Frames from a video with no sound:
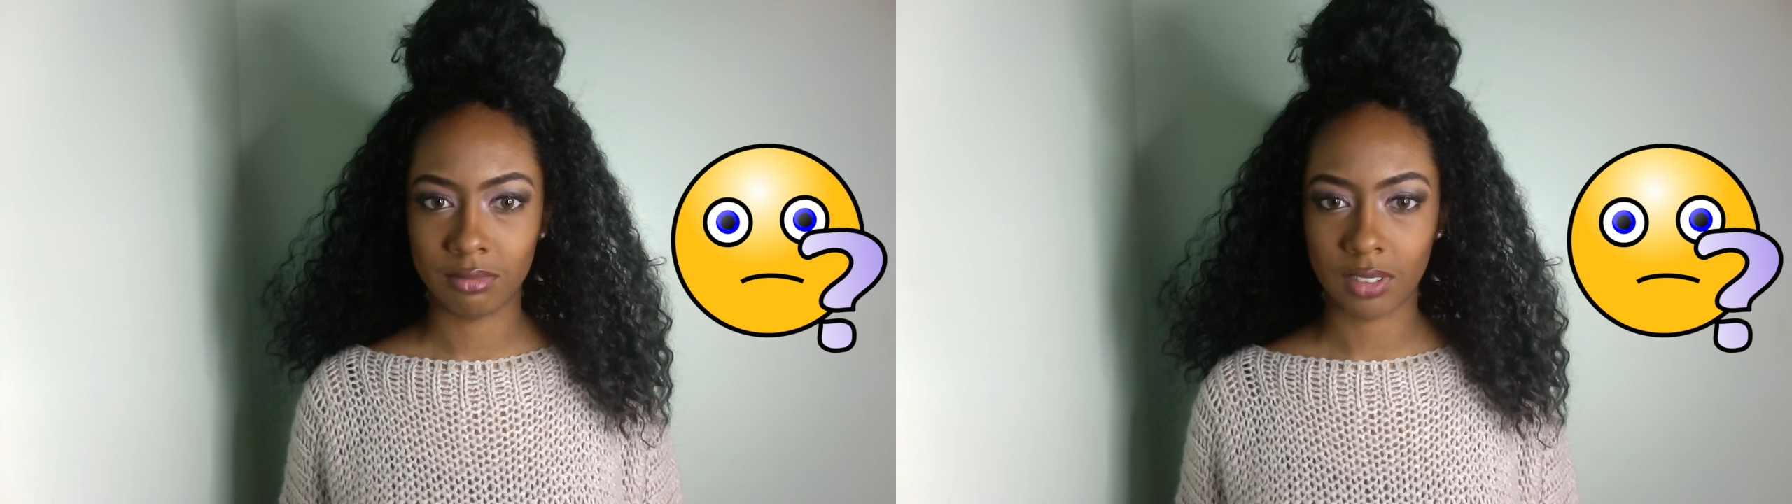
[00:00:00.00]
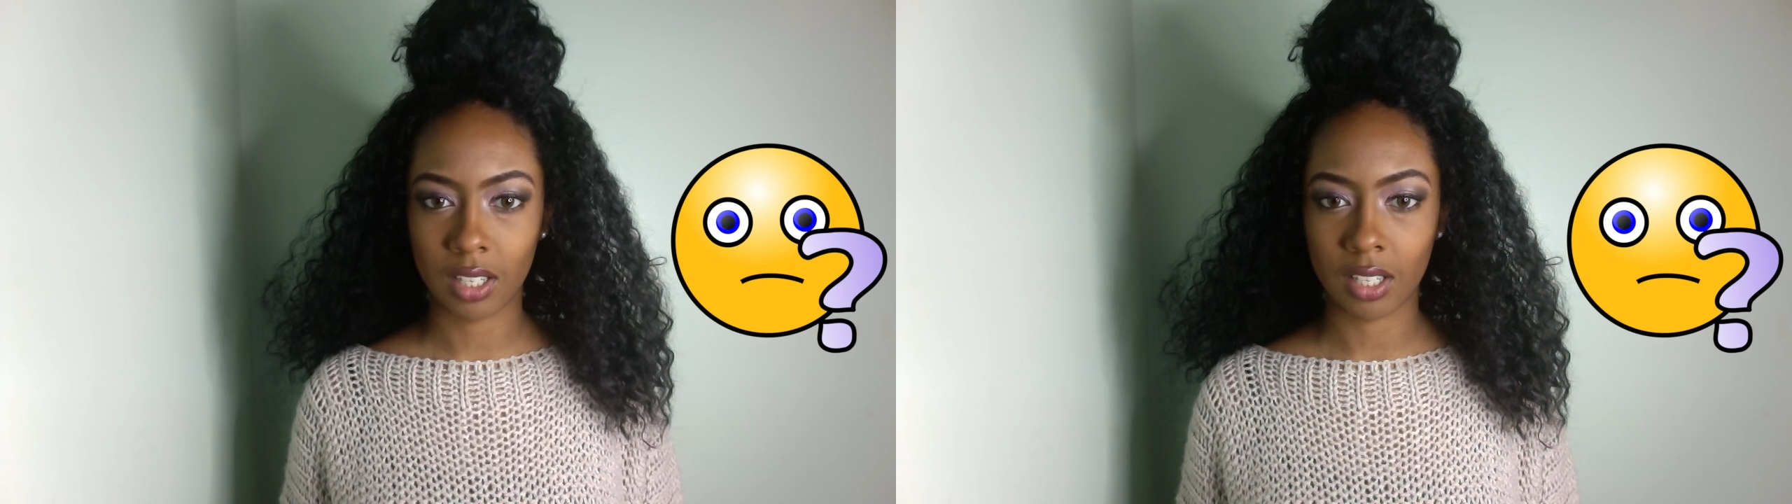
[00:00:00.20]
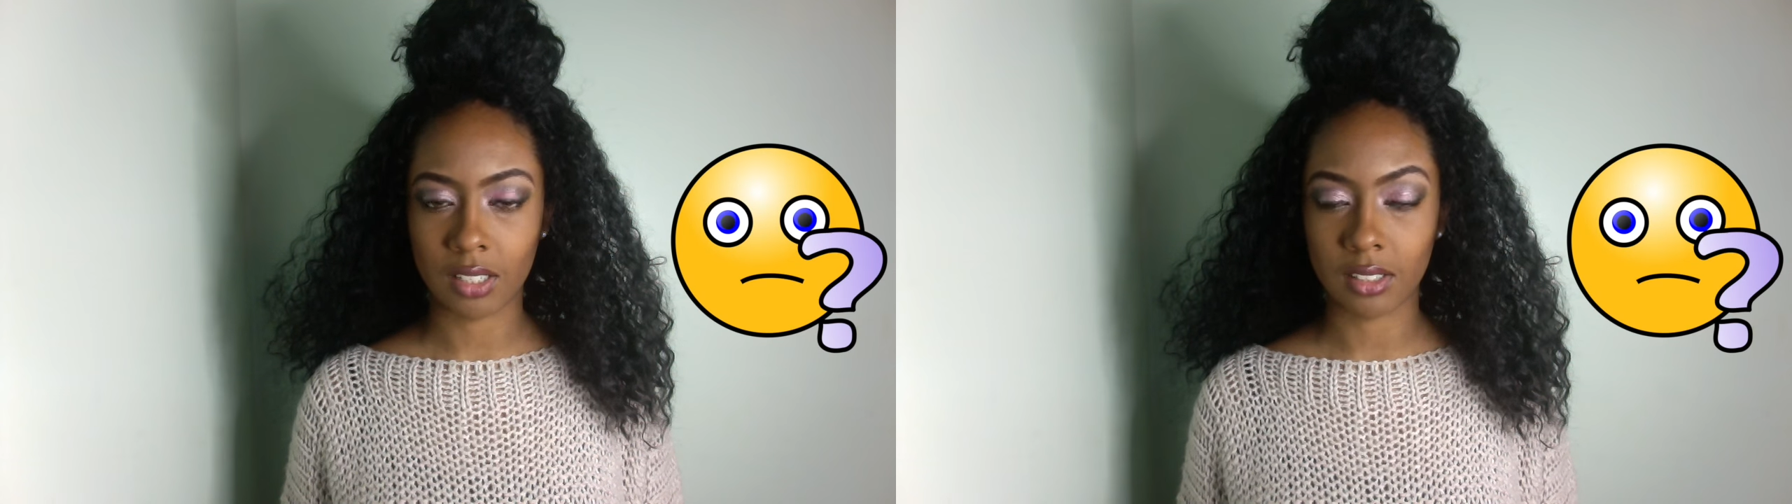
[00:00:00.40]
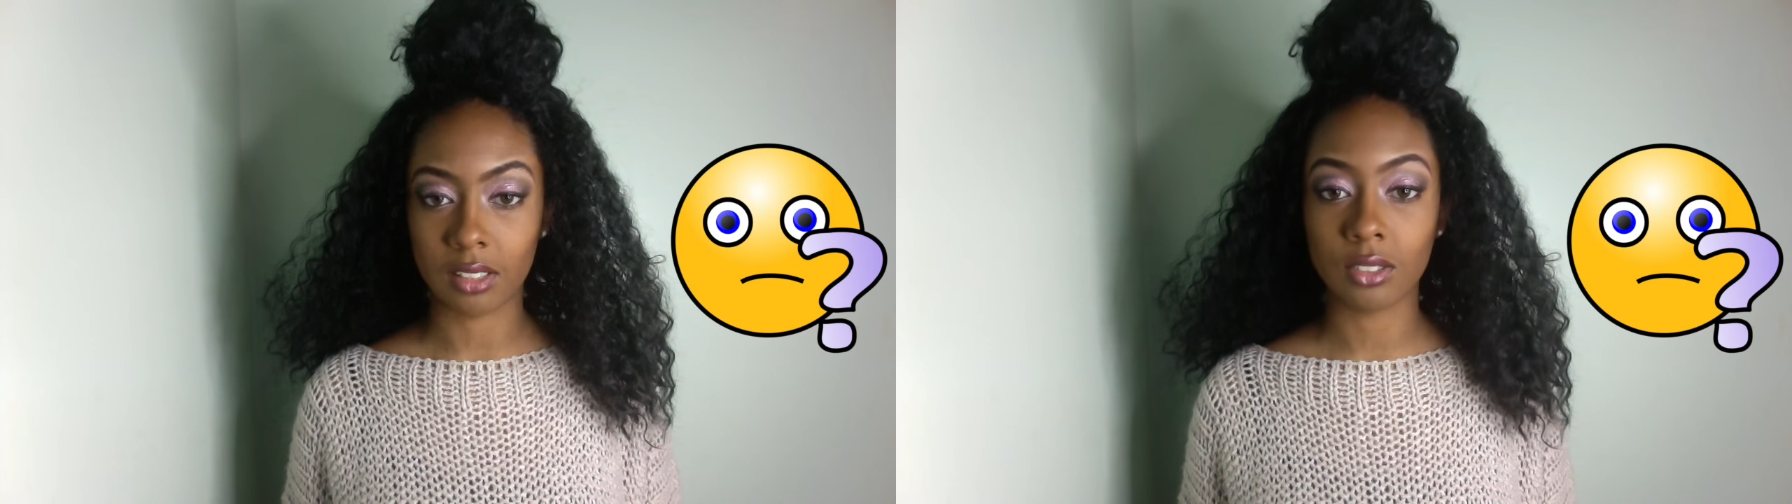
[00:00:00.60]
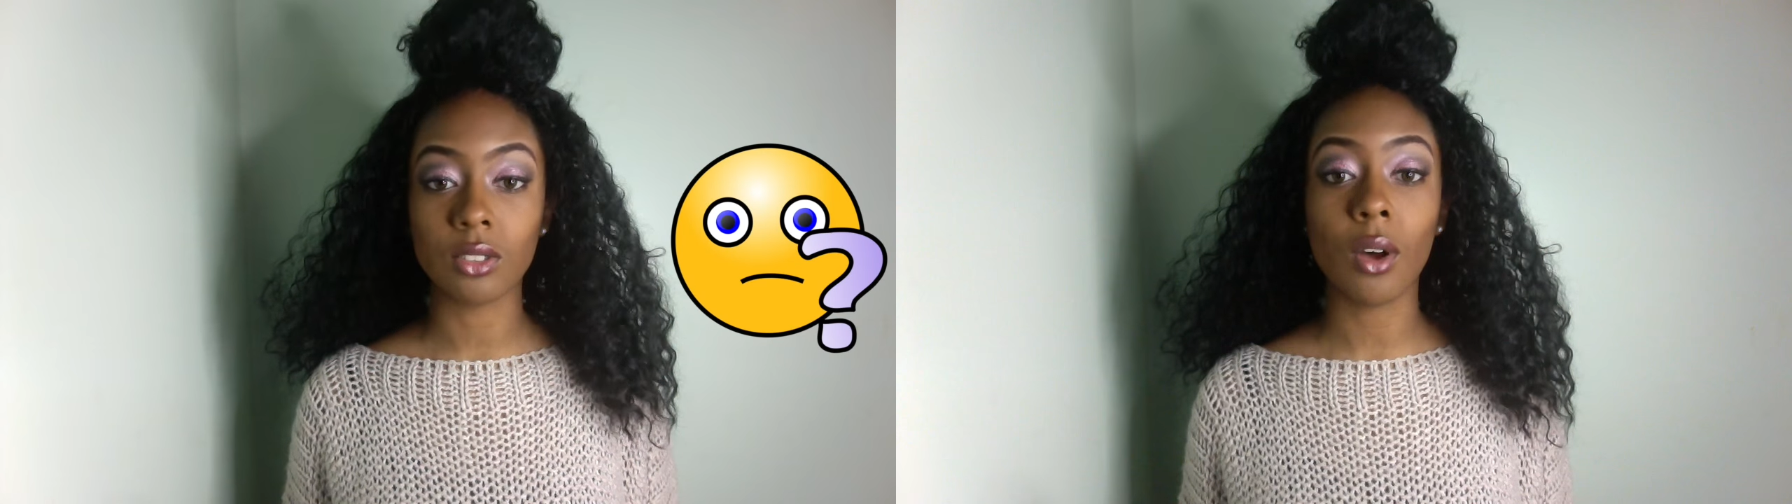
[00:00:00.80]
the heck is
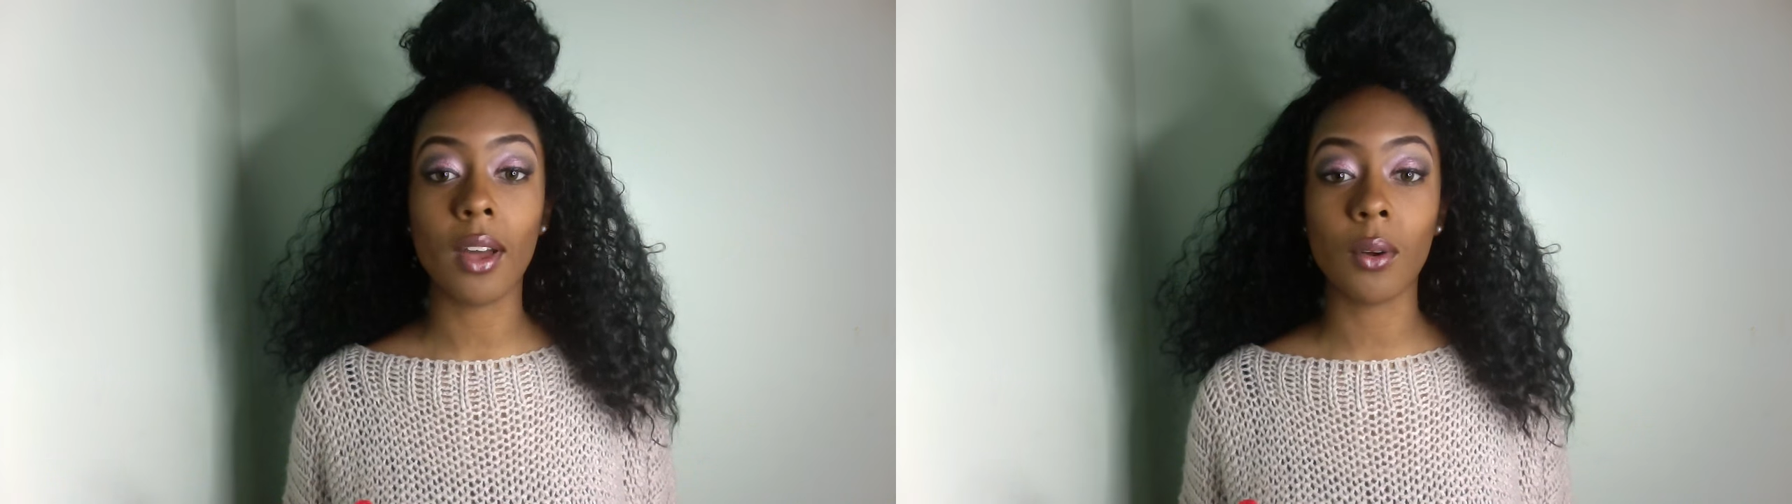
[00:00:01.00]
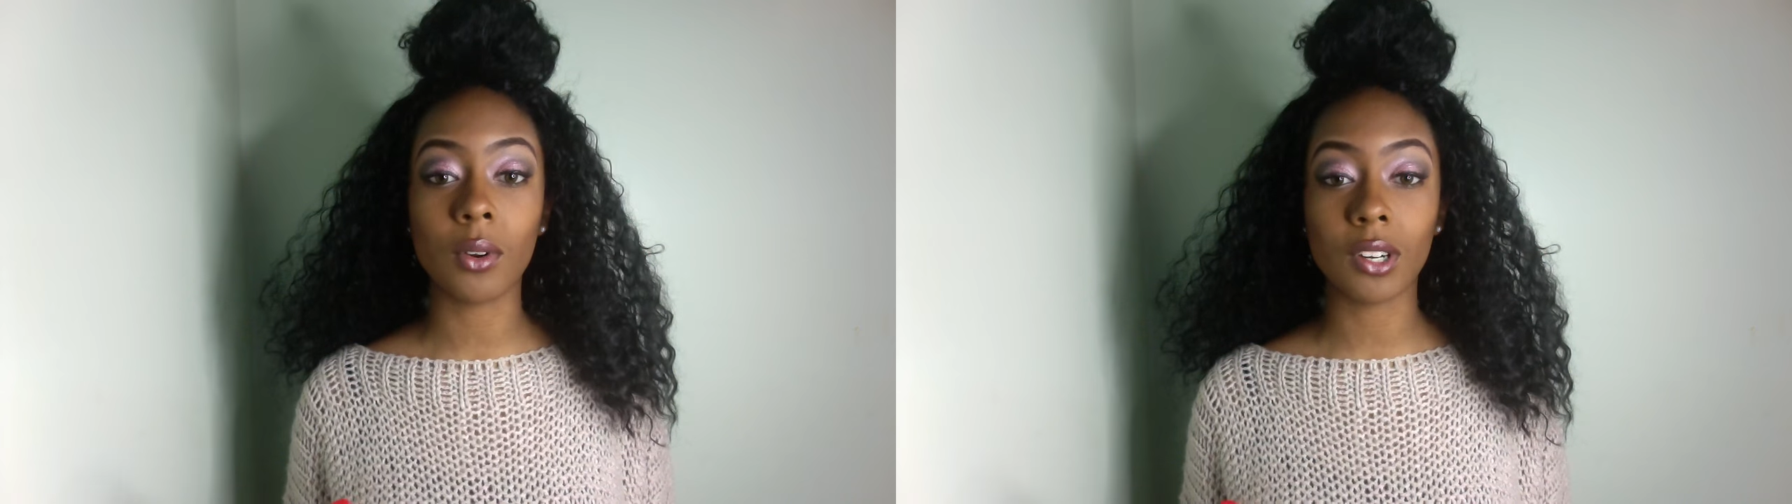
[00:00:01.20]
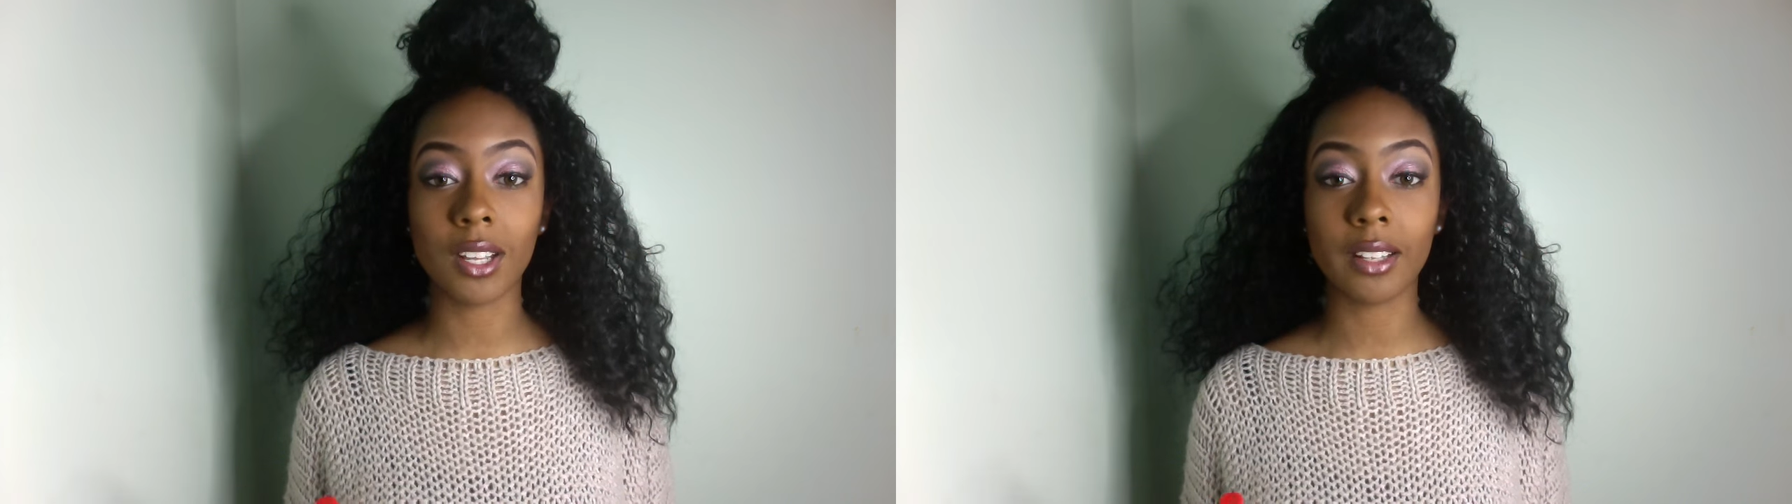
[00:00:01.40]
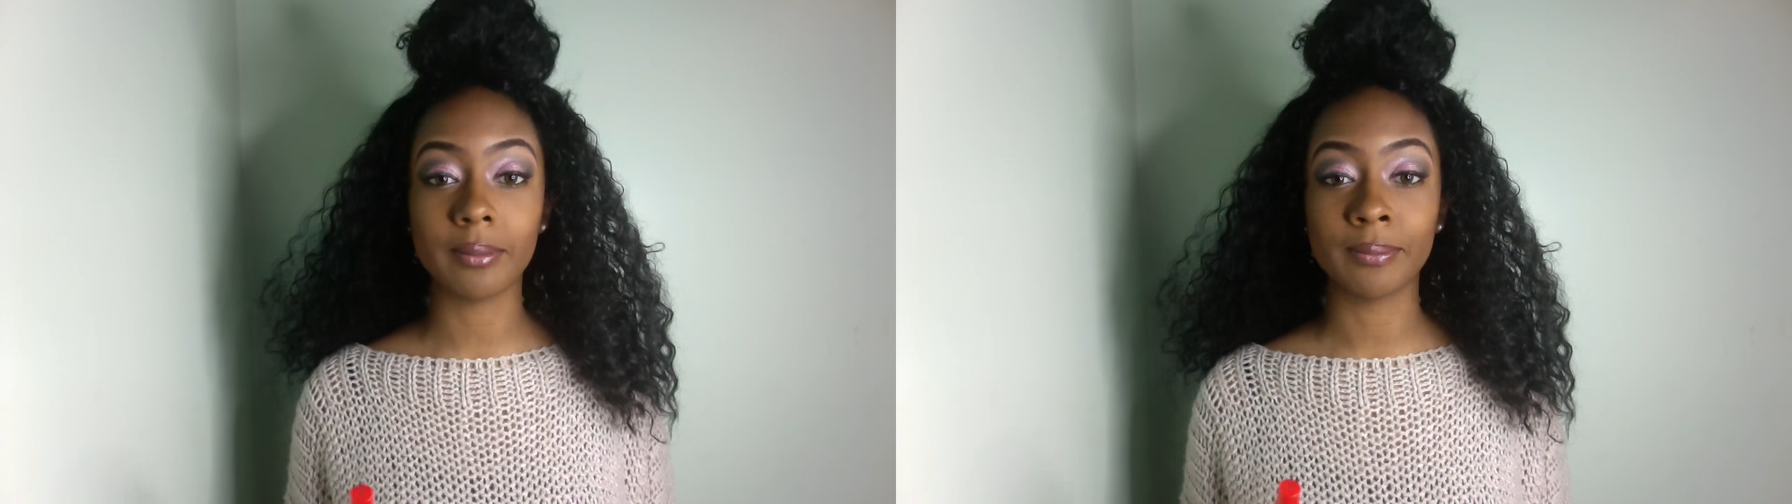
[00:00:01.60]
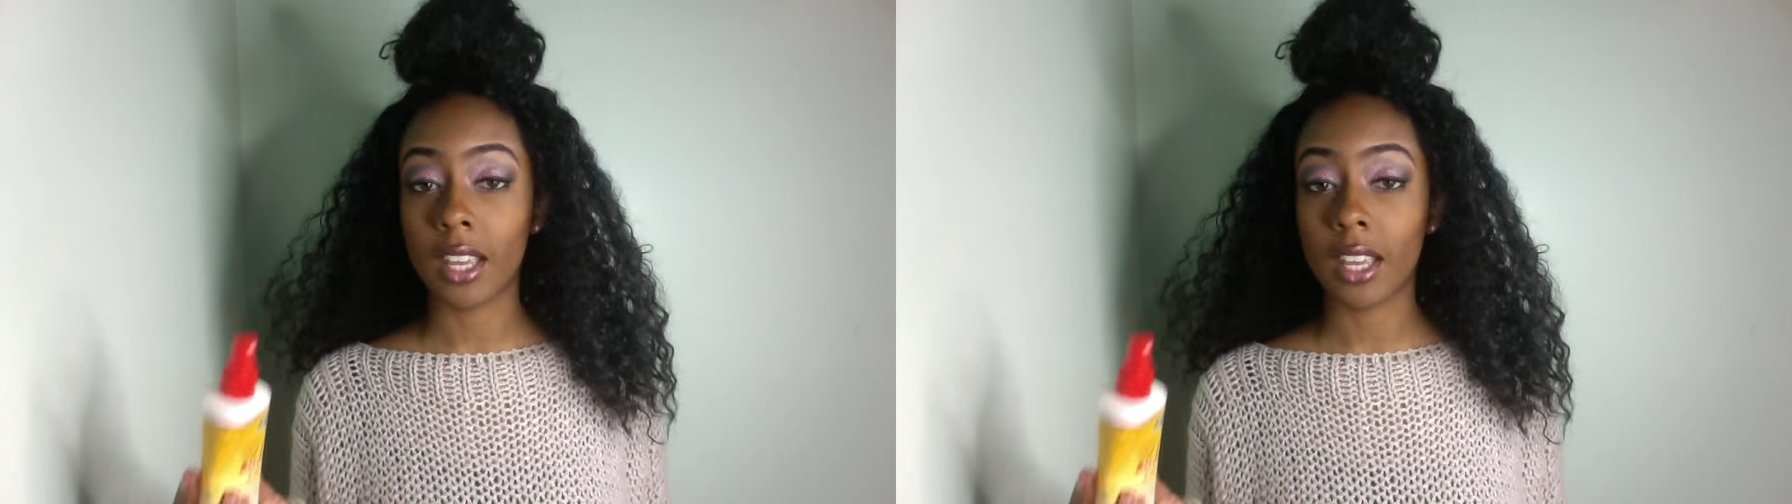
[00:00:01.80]
this? So I ordered it